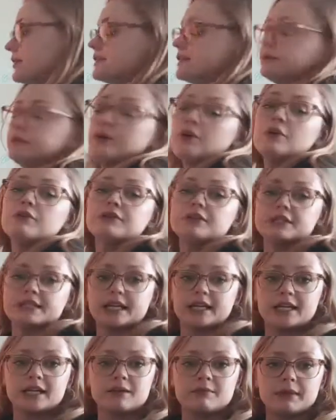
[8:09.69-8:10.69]
also an
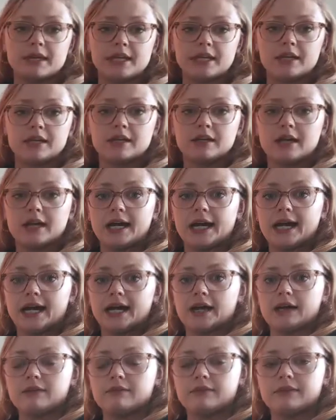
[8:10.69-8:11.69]
oversight committee
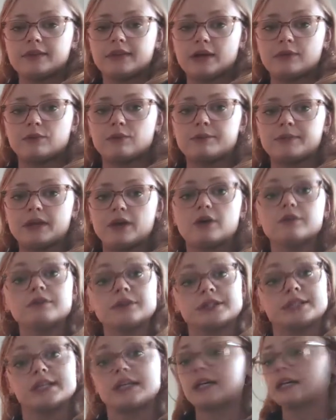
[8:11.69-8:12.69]
that will be
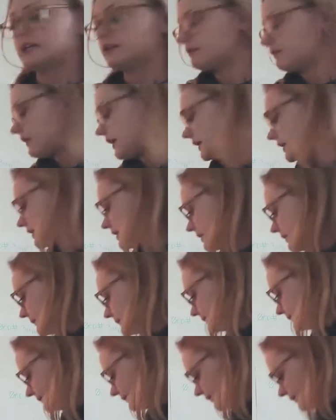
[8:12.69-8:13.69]
overseeing the funds.